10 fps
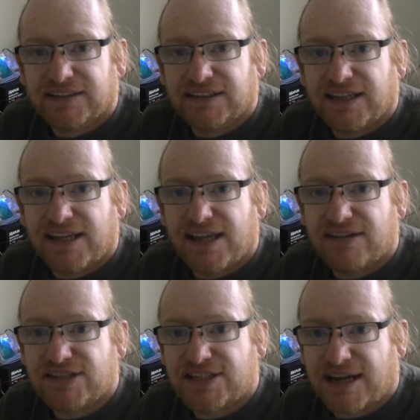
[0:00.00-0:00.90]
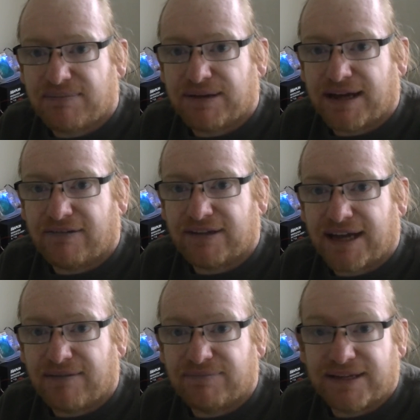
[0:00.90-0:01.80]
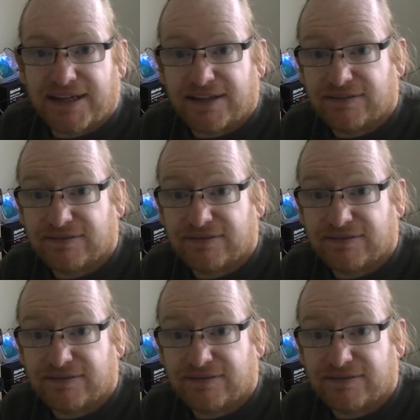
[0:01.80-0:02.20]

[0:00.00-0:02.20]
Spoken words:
was a chap out camping.